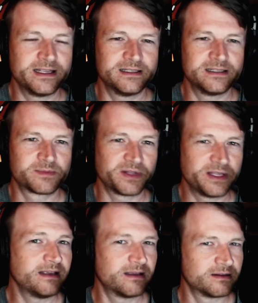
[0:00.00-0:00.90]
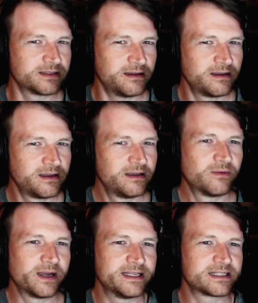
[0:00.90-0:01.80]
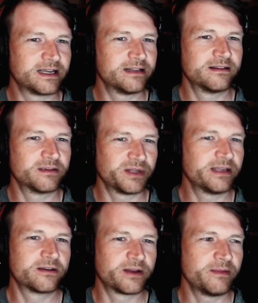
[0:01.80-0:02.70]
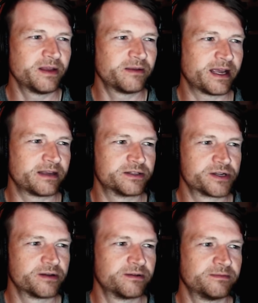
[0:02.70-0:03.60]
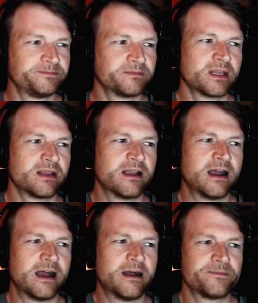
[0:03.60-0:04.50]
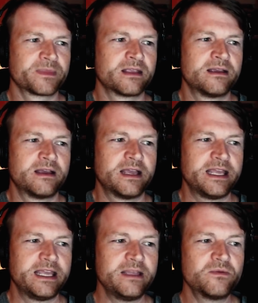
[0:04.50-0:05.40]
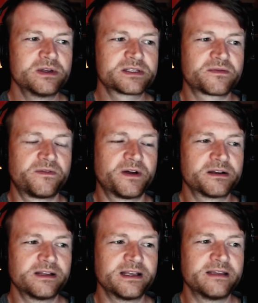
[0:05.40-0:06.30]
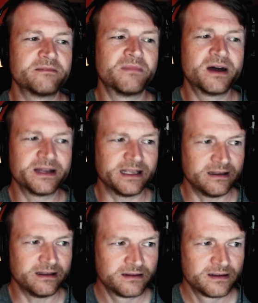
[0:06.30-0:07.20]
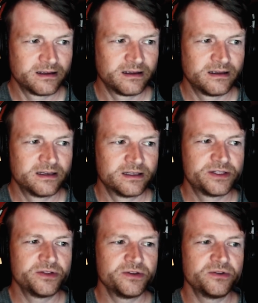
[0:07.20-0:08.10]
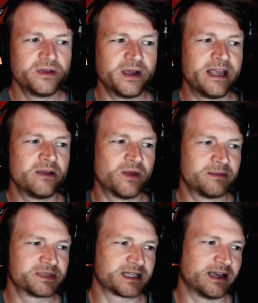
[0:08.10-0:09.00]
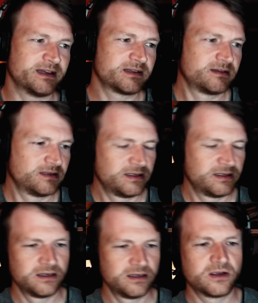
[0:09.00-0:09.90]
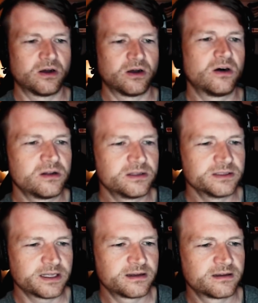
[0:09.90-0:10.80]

he's pleading guilty, why he signed the plea agreement back in June. Um, he was funneling money to a website called